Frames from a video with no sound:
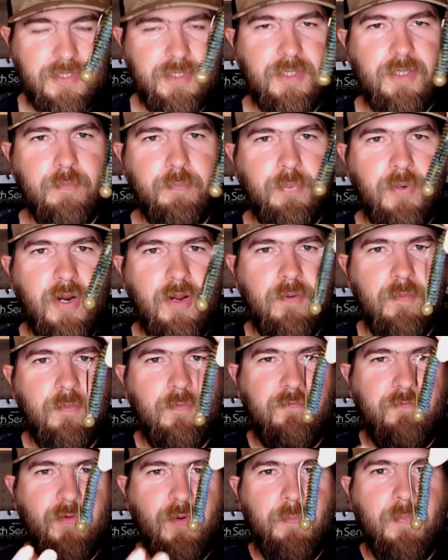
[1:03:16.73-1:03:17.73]
The problem,
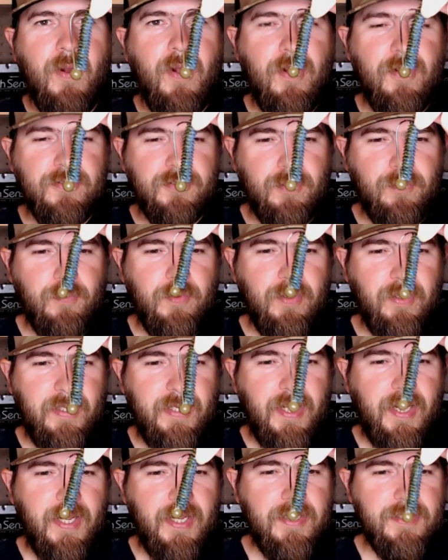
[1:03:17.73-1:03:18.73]
footballs are really
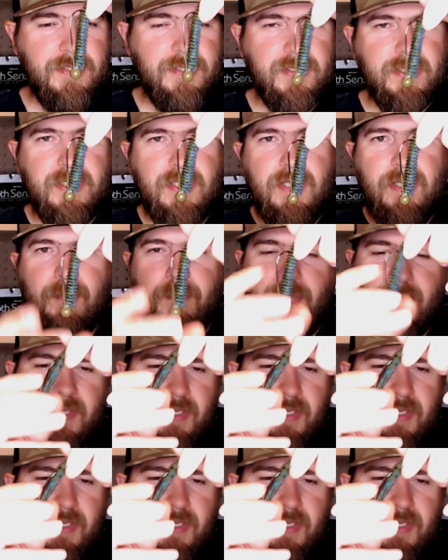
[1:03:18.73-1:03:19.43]
nice, but they